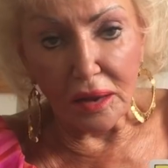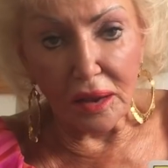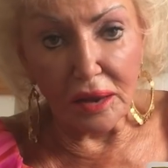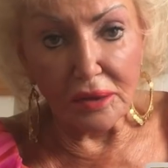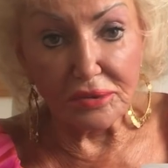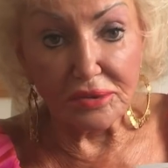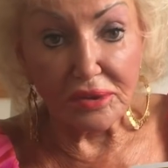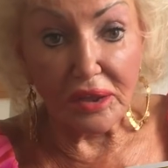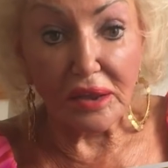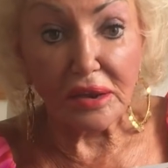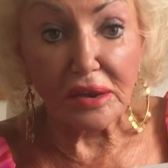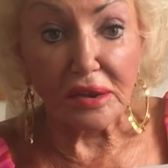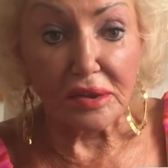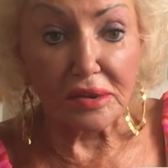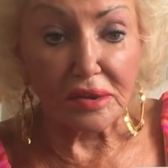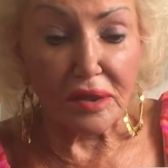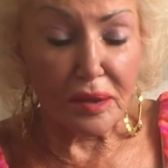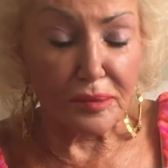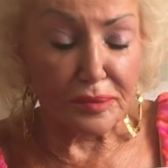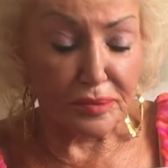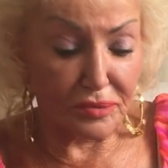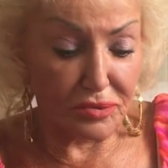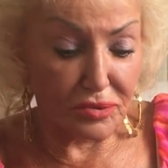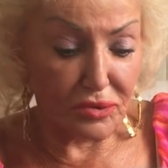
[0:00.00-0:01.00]
a dating
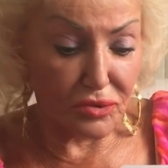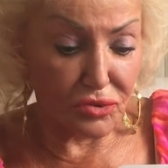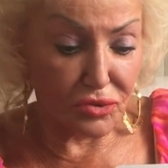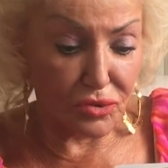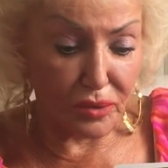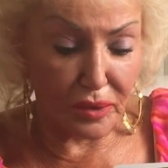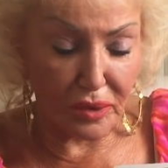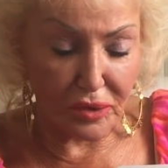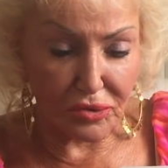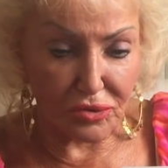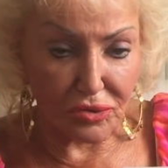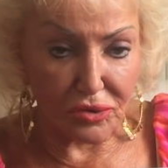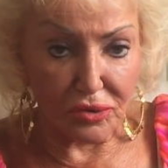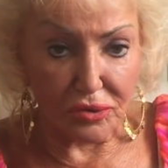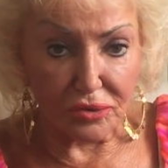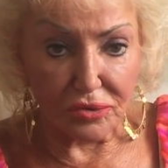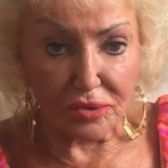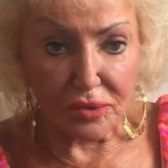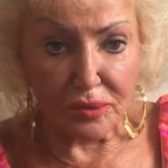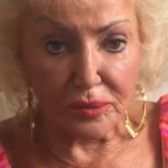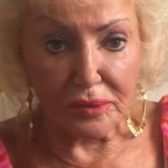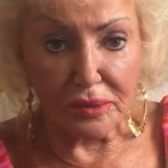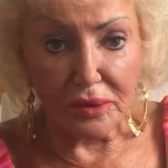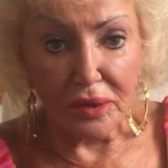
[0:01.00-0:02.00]
type of situation or
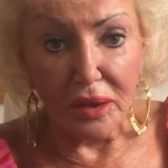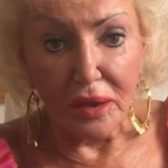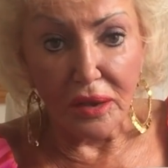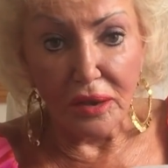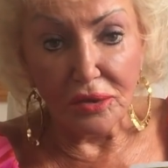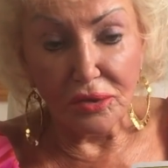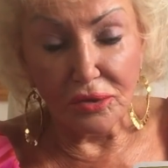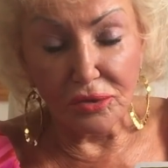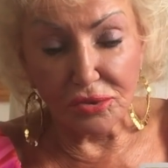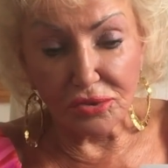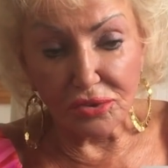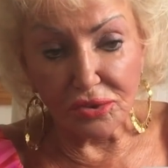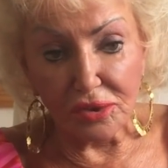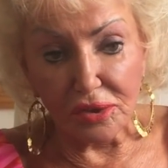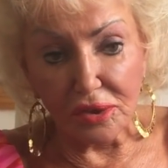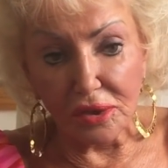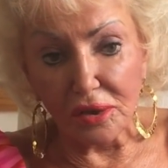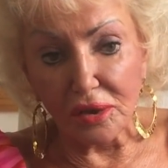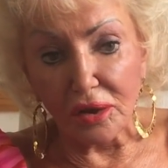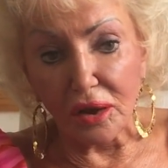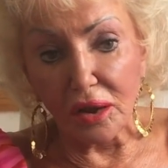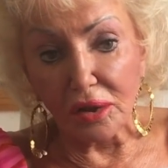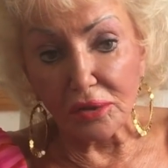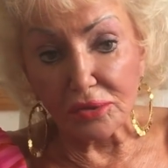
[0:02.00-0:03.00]
someone you
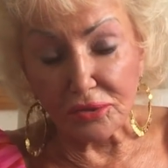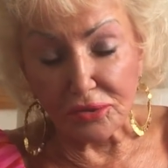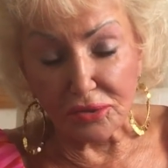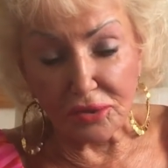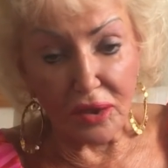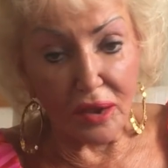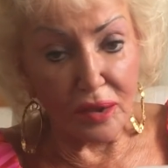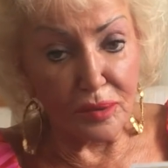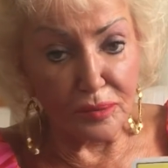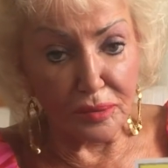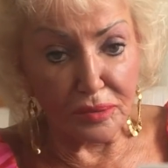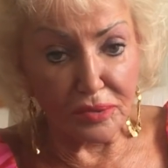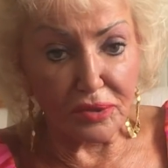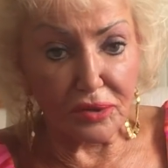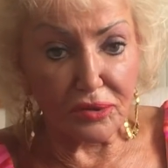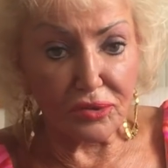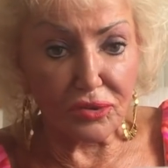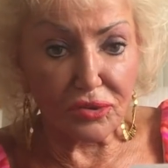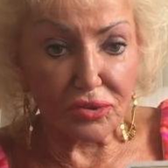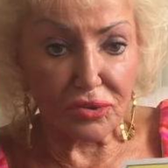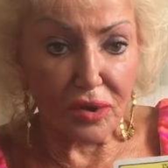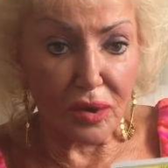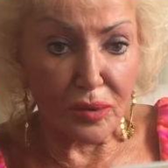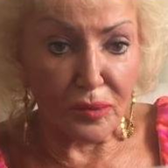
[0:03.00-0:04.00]
see all the time, but they
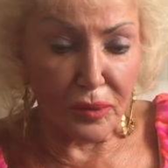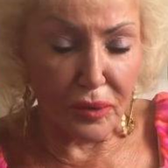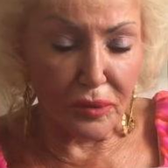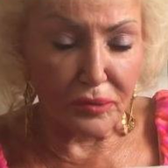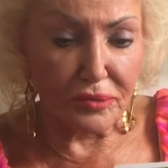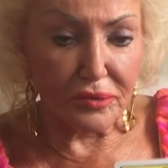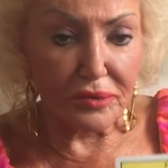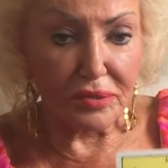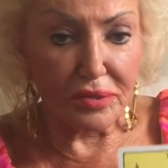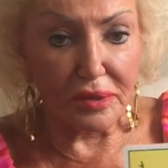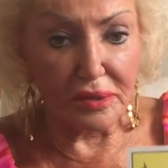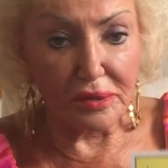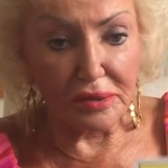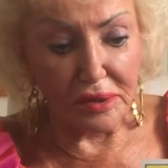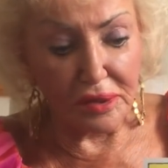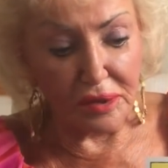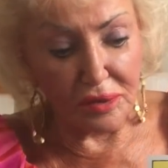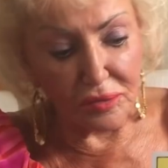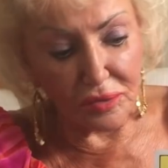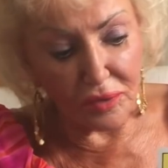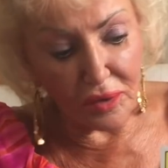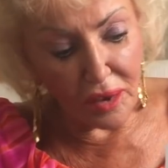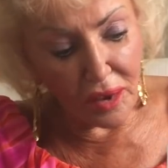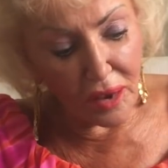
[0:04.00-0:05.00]
just come over and they
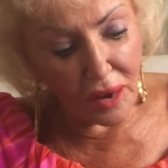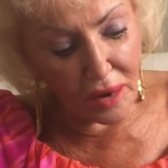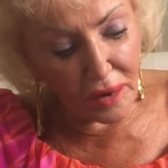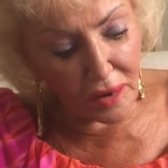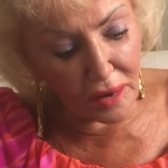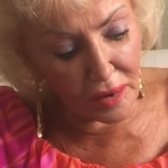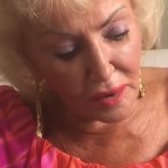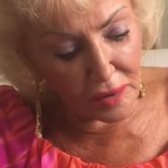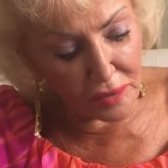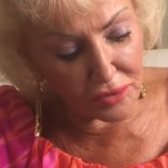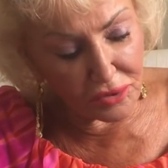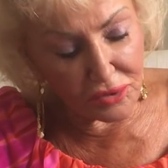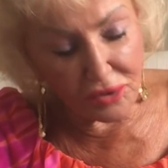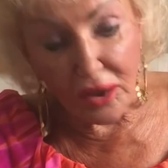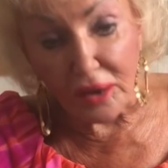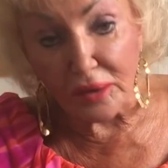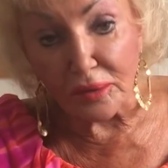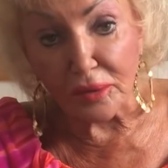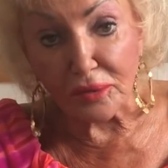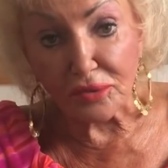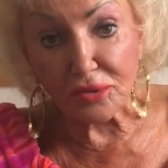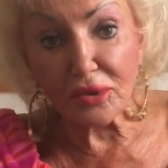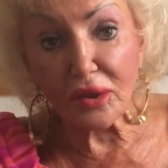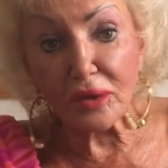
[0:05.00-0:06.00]
leave. Uh, it's
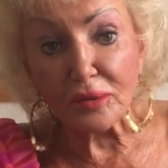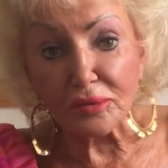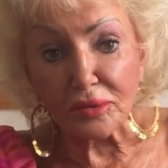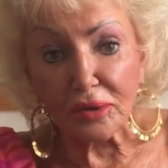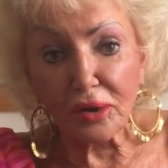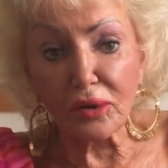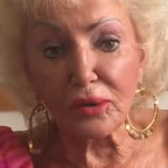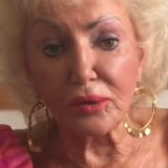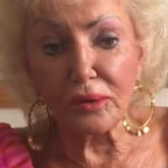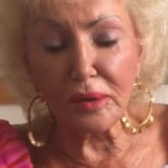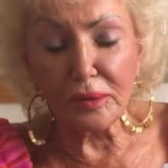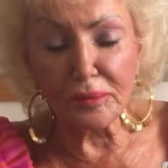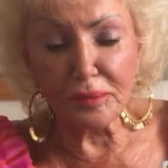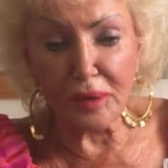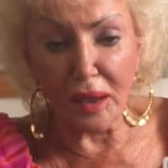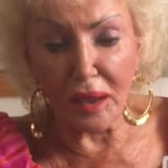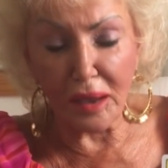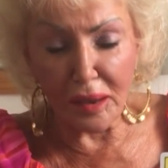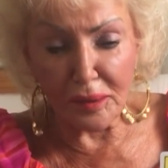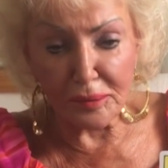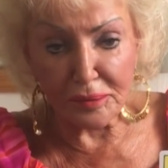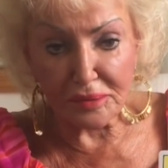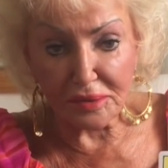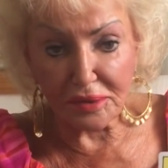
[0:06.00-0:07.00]
time. It's time to
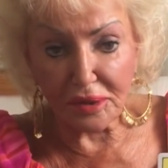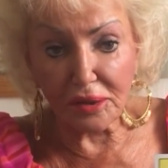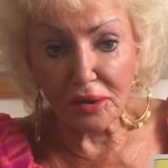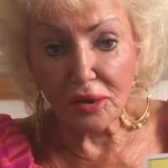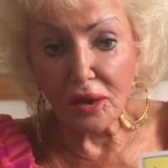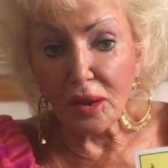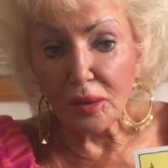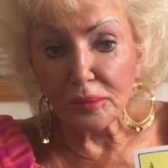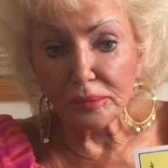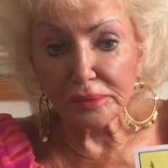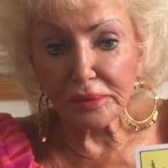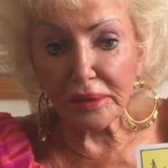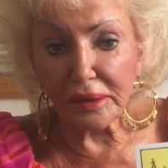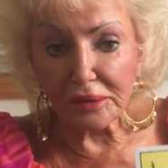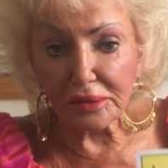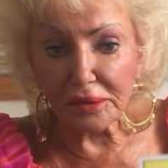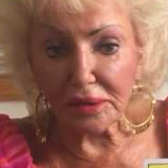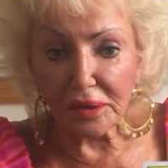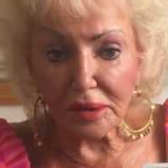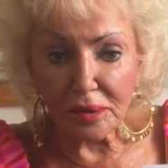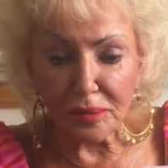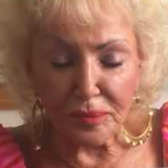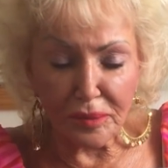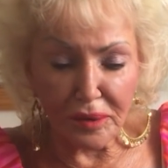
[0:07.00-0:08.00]
cohabitate, plan
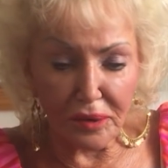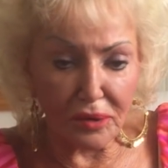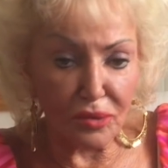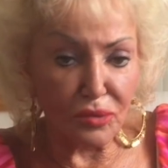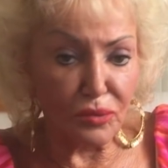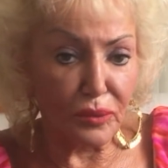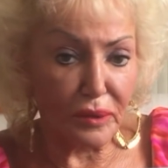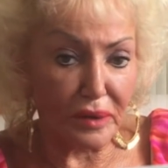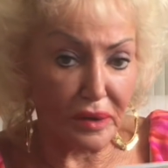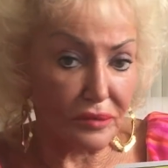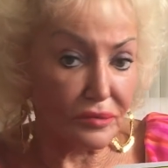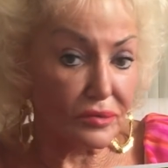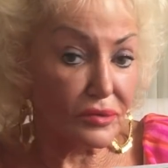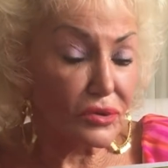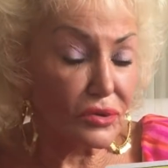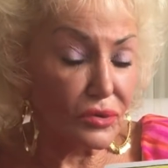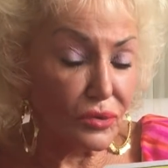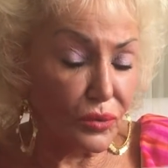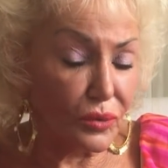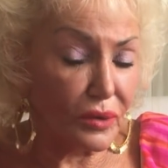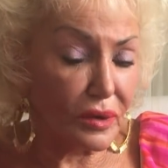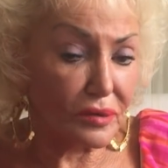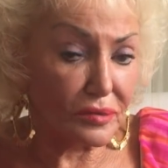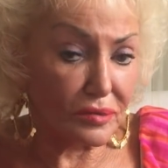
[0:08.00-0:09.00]
getting married, whatever
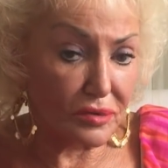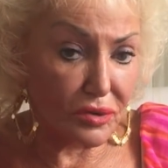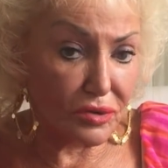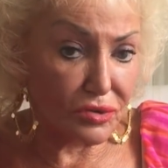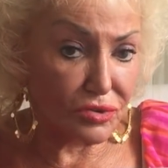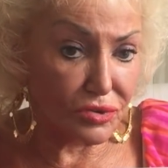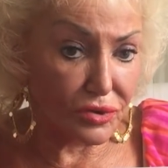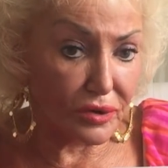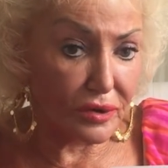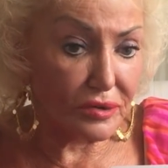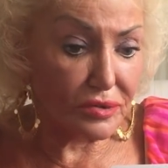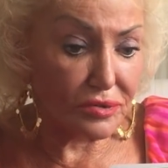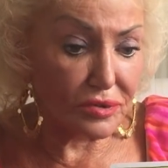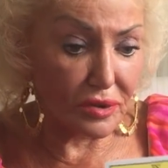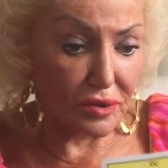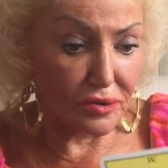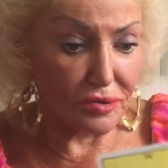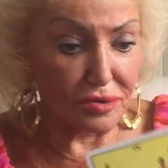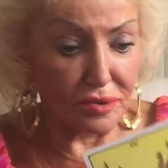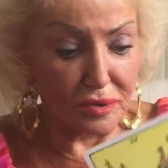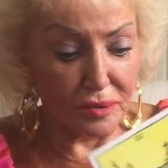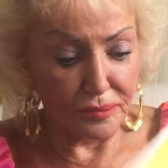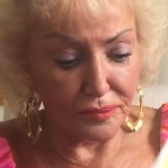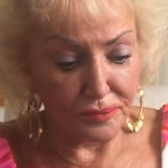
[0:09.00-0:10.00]
whatever your choice
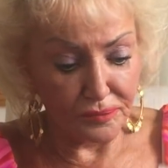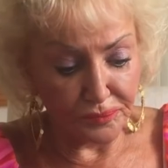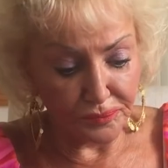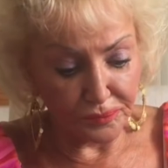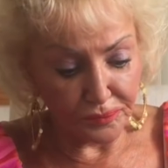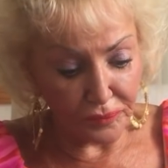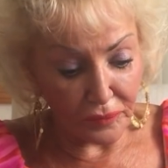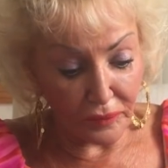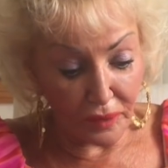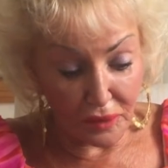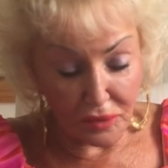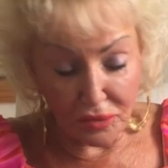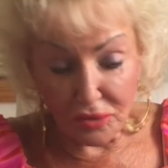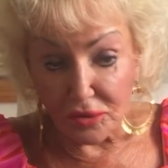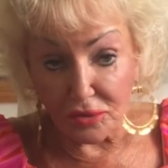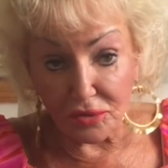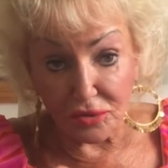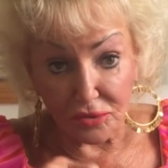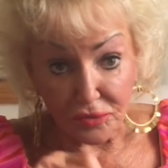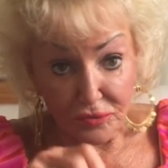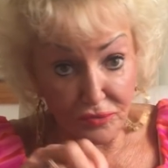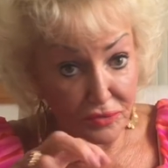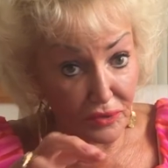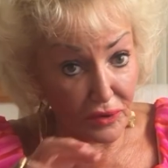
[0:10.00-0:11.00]
is.
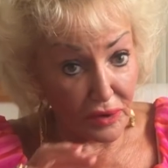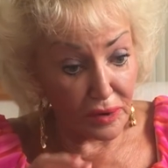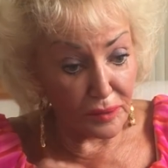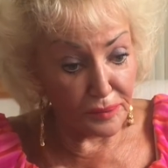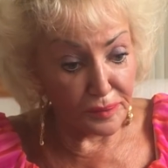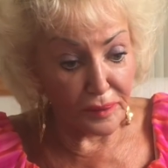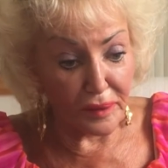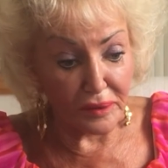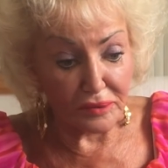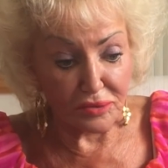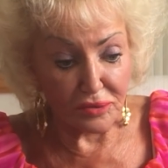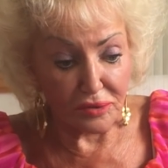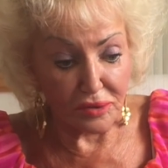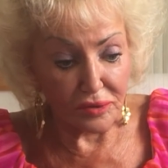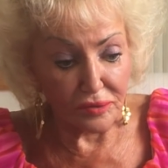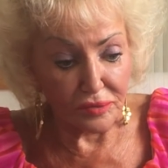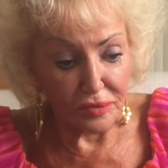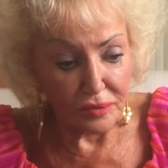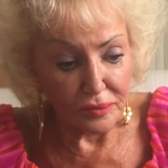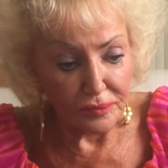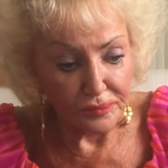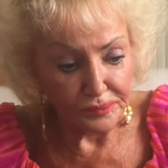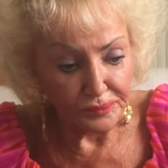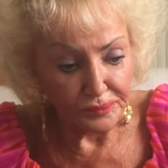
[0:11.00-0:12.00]
It's very positive.